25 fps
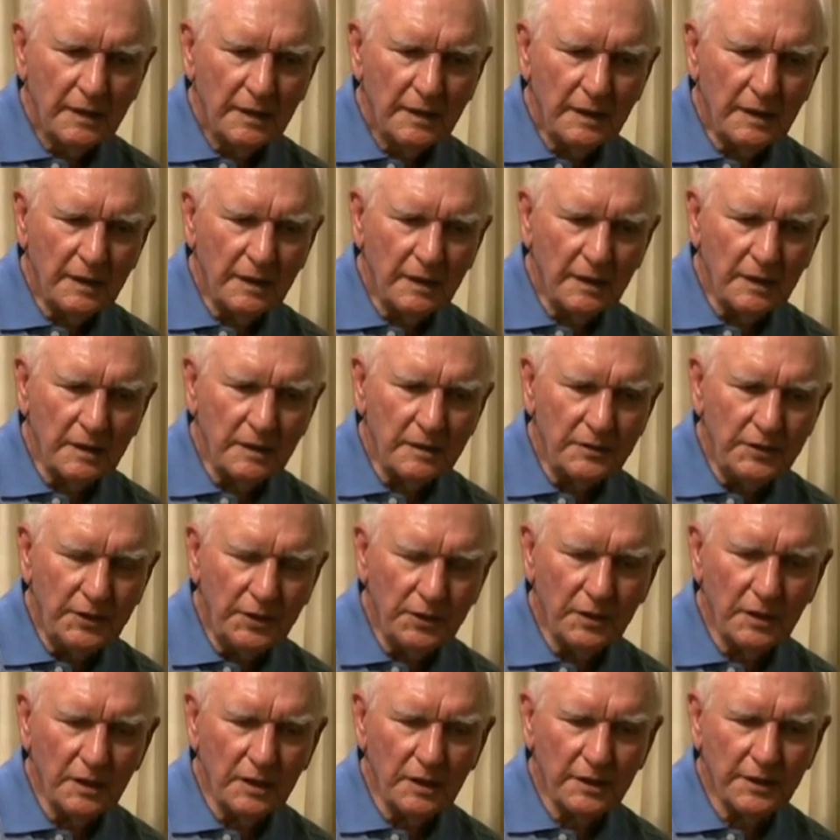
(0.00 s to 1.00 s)
Uh,
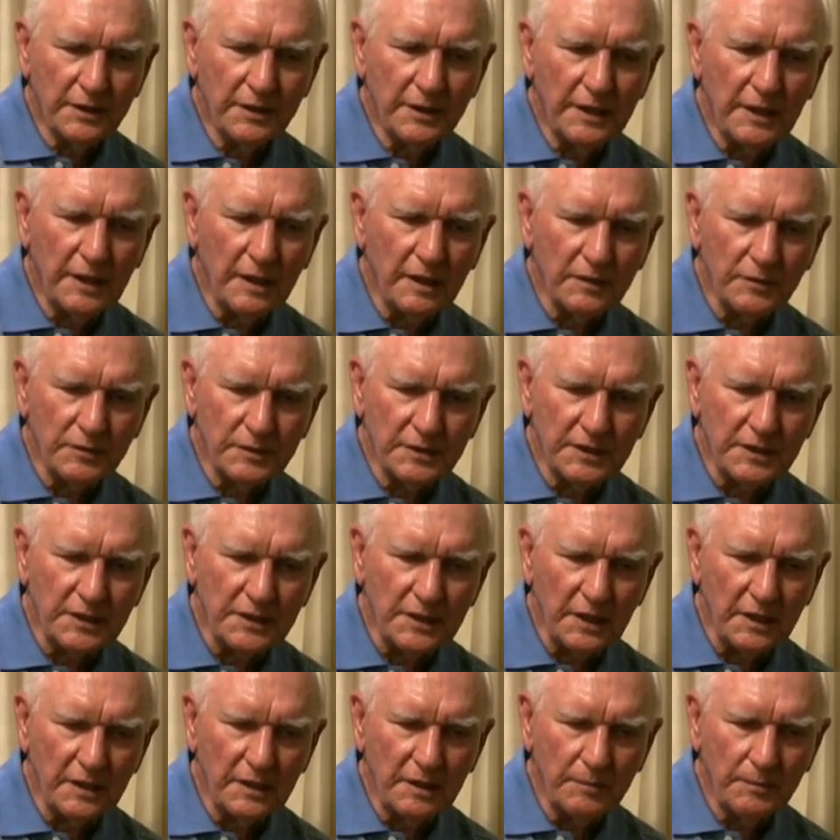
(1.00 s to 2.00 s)
Yule Underdown was his
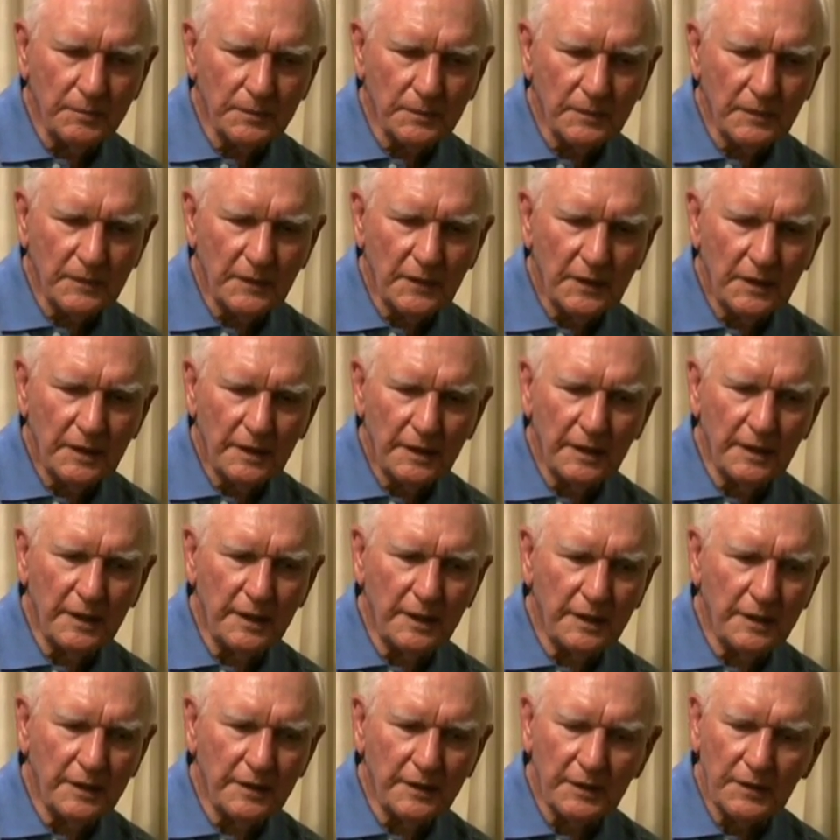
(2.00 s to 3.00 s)
name.
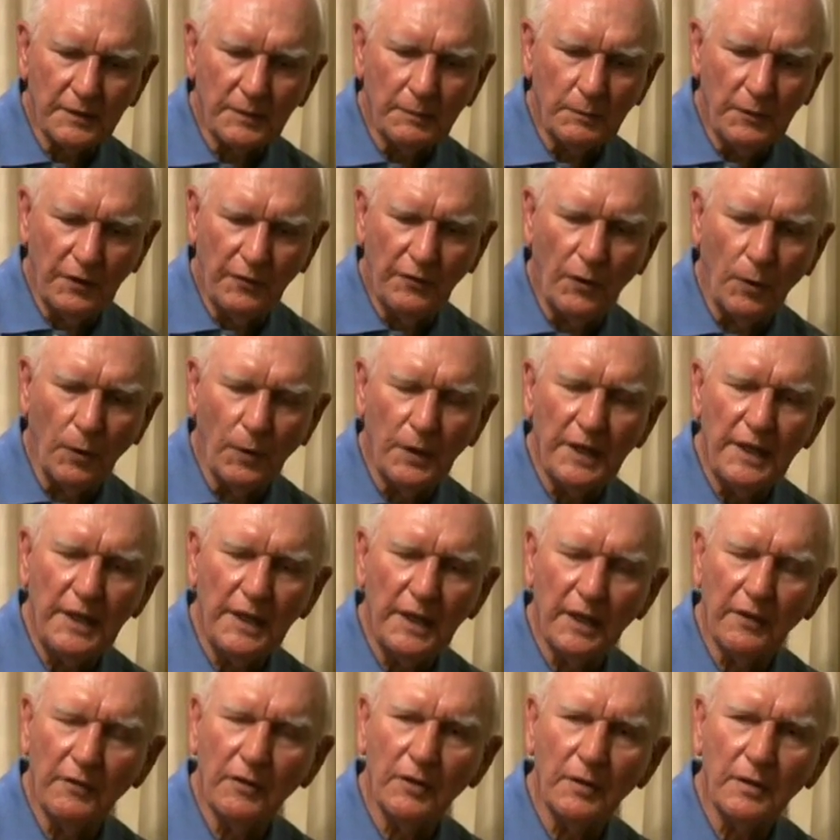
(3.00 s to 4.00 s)
And before he
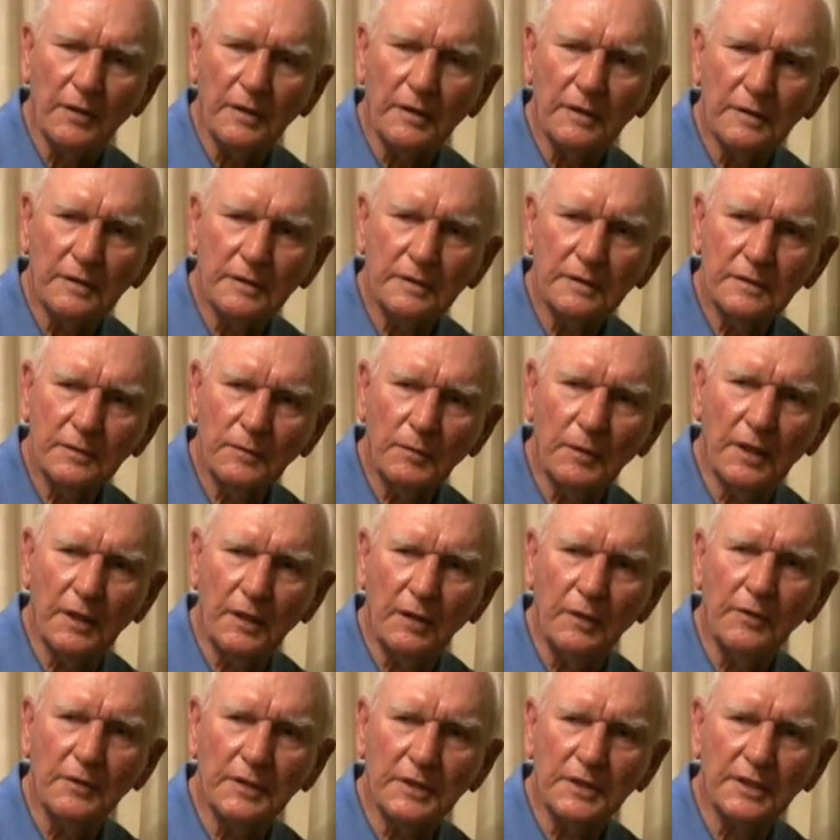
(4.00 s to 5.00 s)
ever went
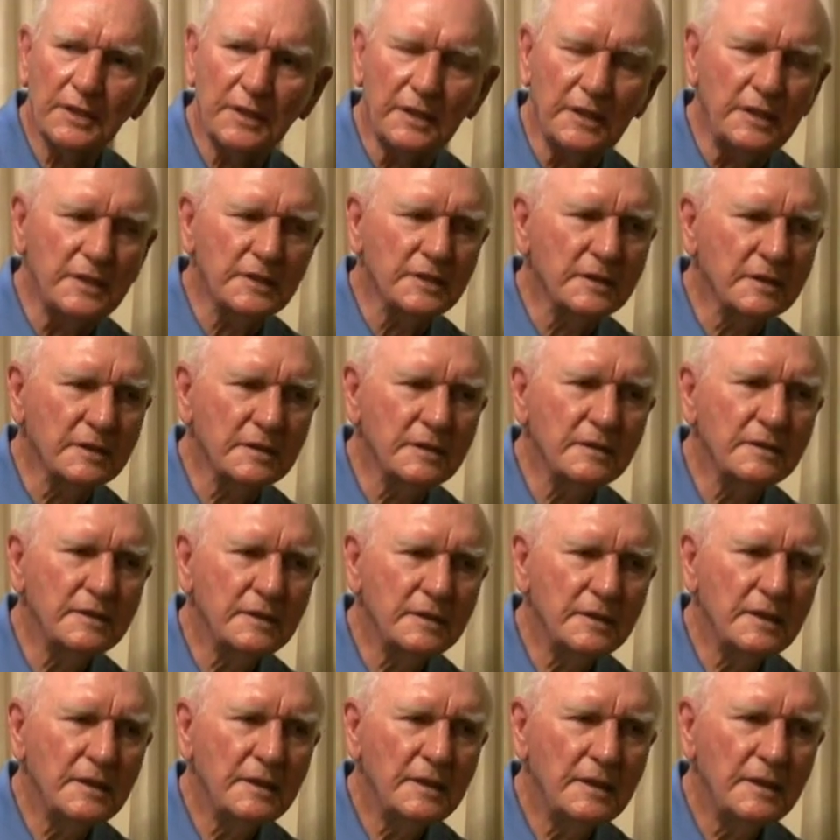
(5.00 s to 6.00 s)
overseas,
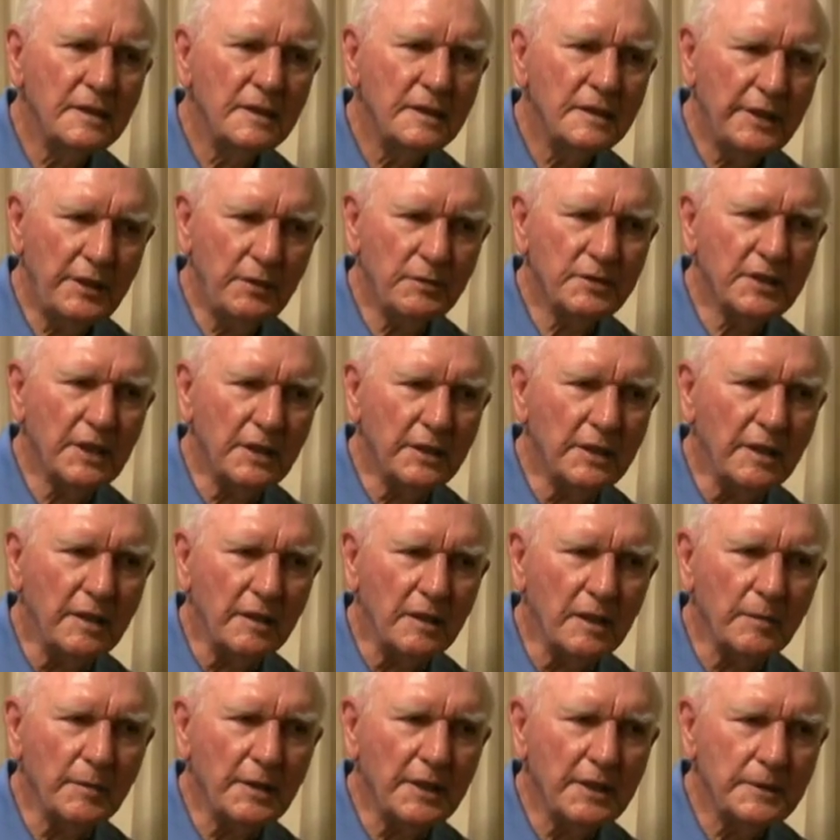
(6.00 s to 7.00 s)
he was in the
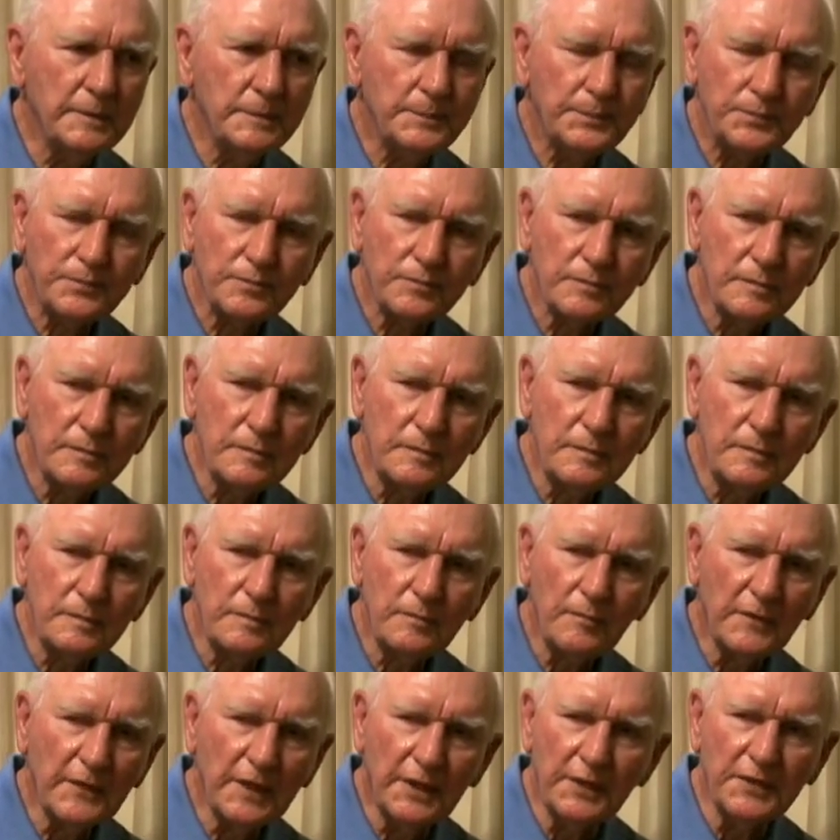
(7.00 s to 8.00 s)
army.
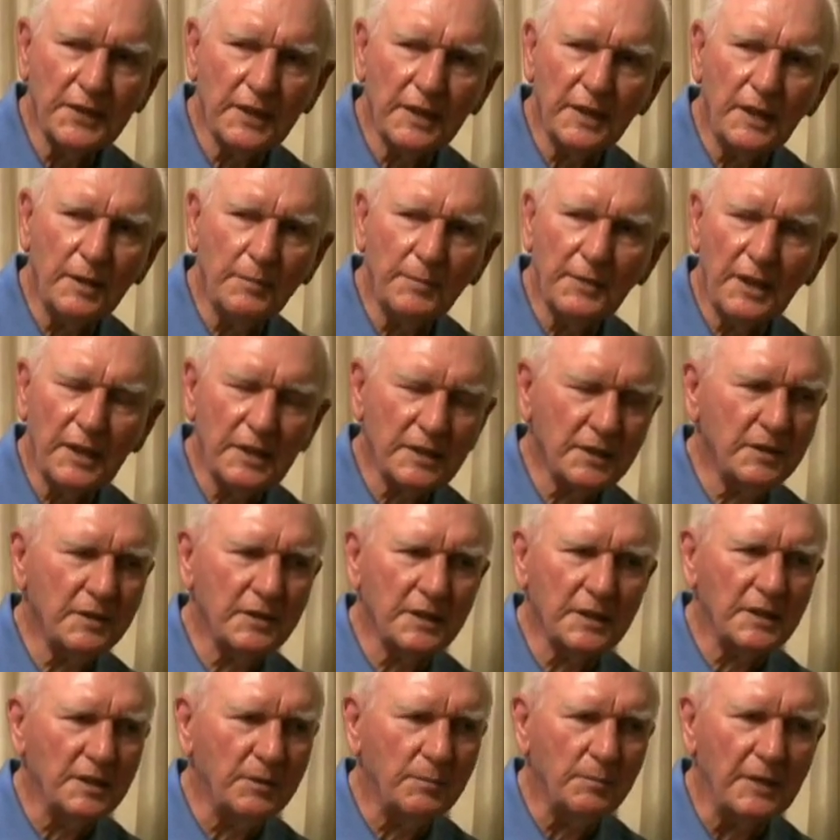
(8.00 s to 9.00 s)
He said, I'm not going
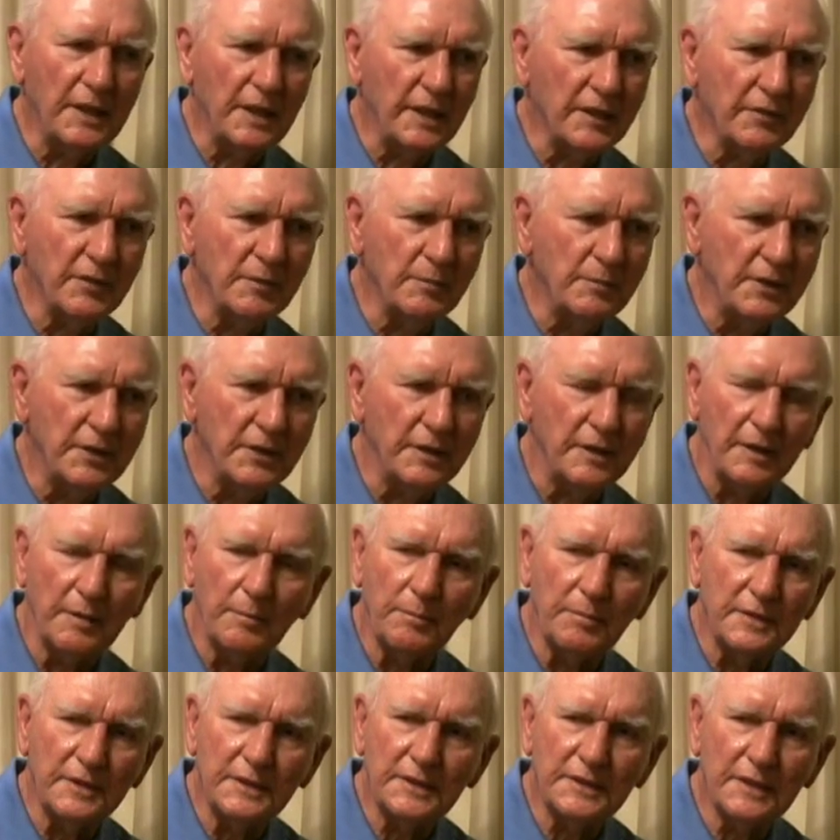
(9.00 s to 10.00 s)
to come back from Europe.
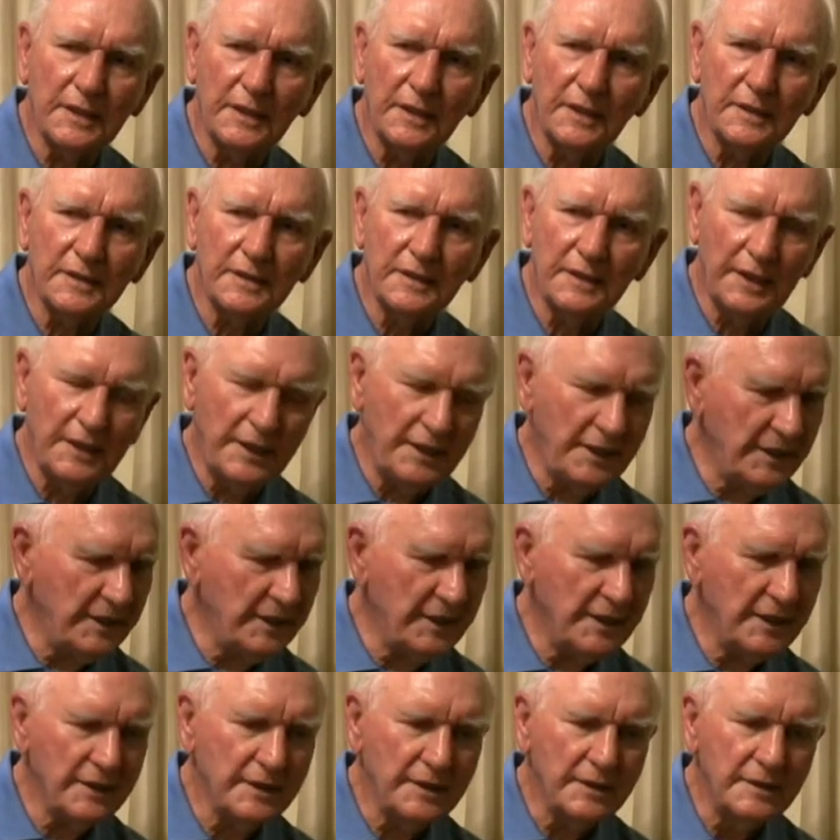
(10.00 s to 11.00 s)
He said, and he
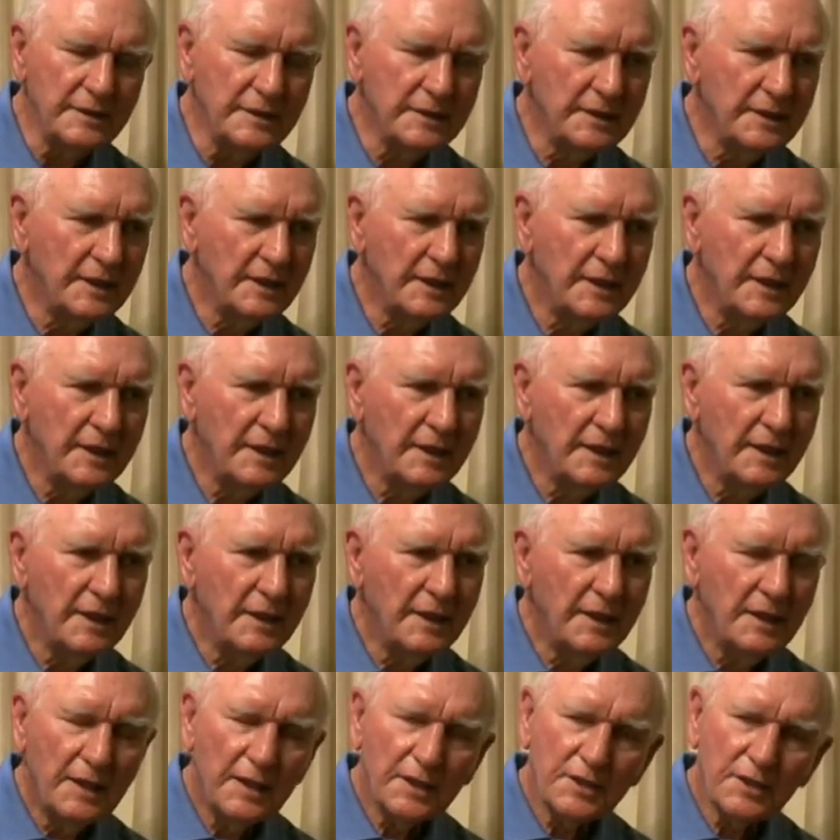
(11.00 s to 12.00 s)
did. Hmm.
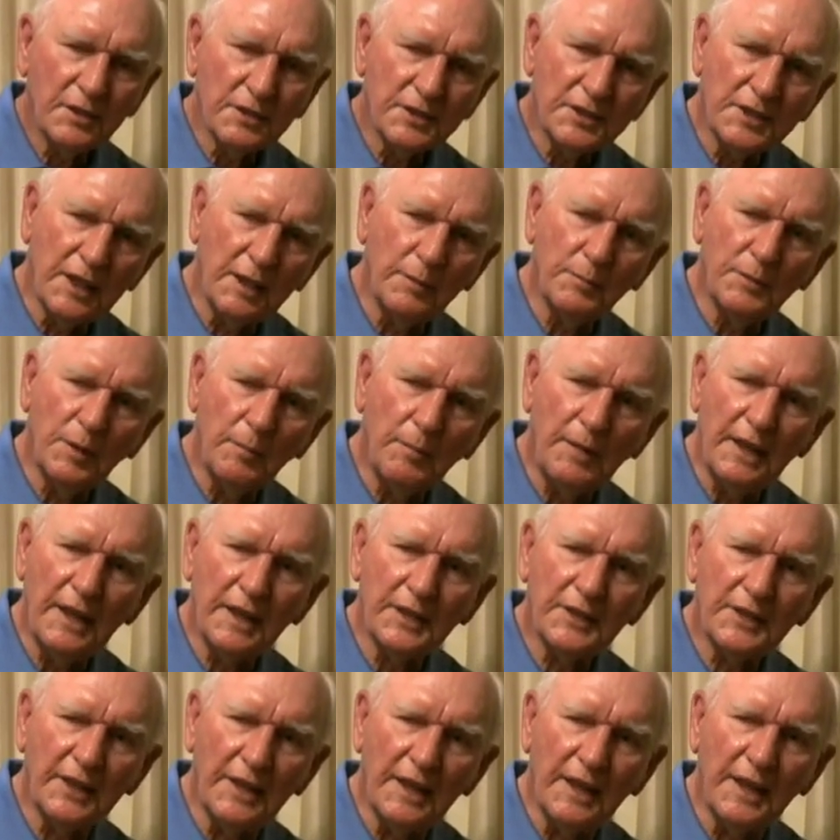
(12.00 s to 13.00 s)
So something
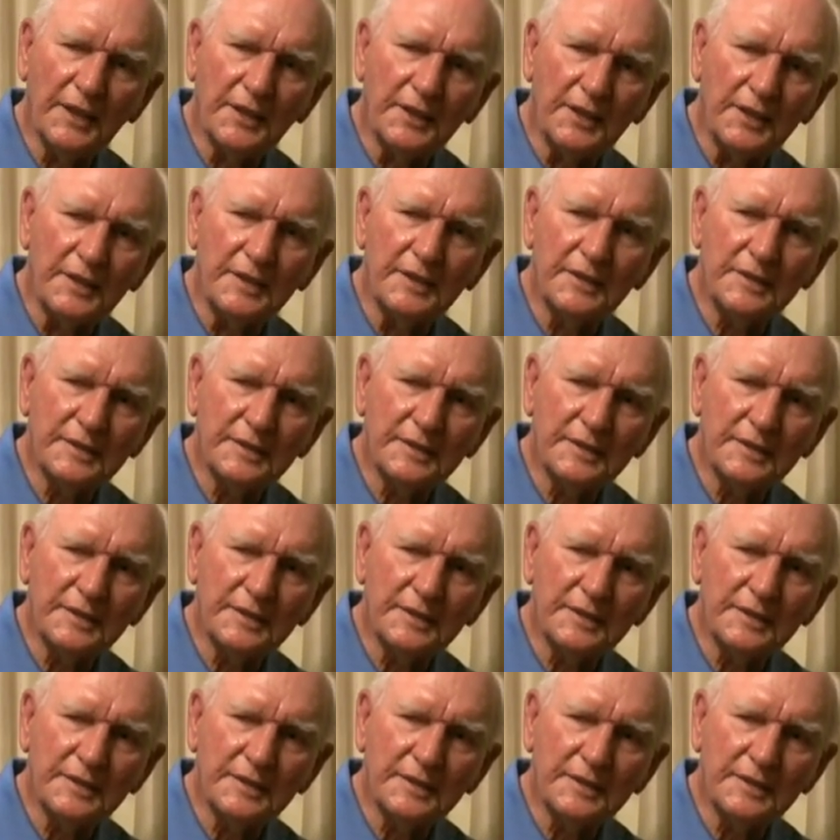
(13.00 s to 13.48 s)
about that that